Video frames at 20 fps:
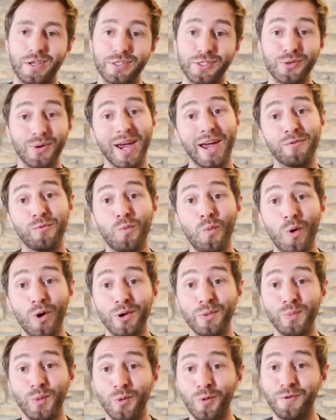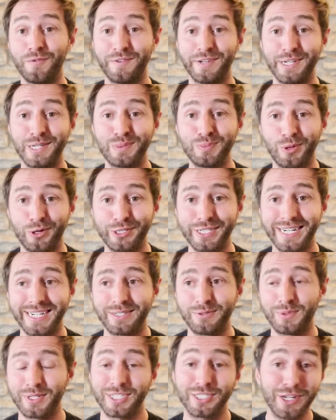So I have one more finished
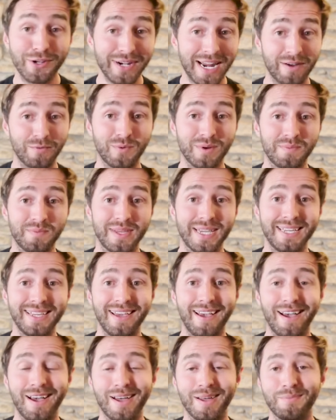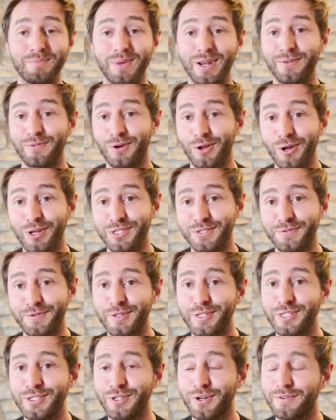project, which I don't have with me, but I've got lots of
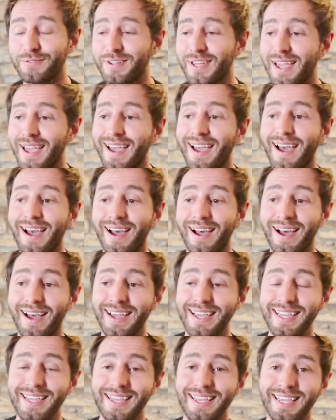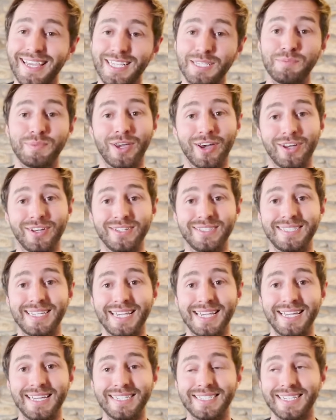footage of. It's because
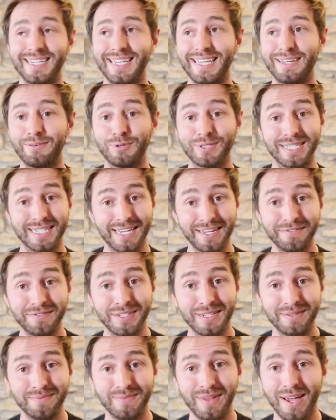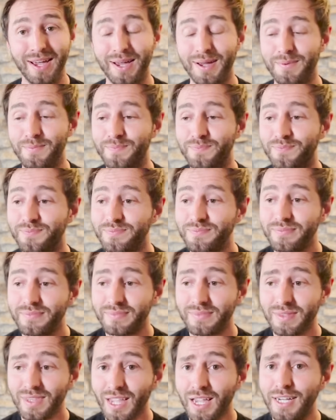it was a gift.
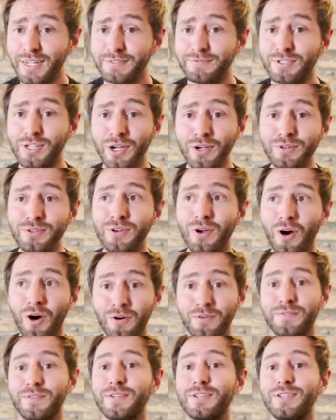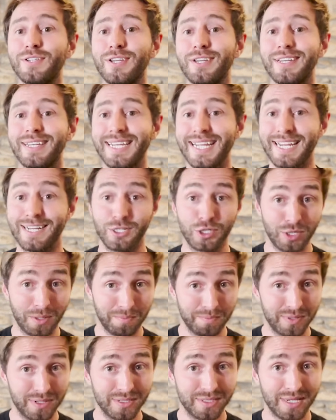I don't often knit
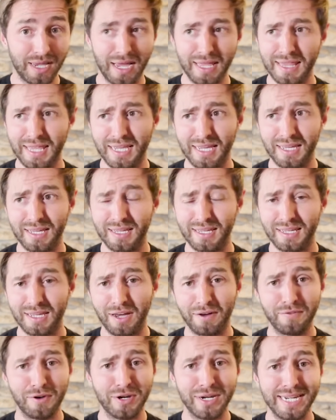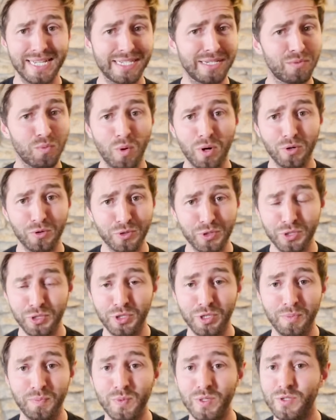jumpers. I think I've only knitted 1 or 2
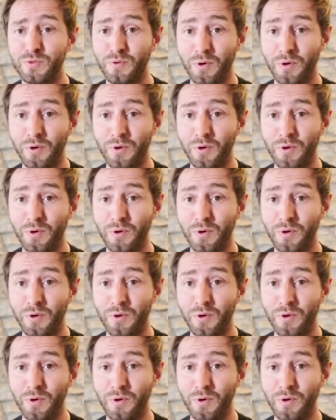jumpers for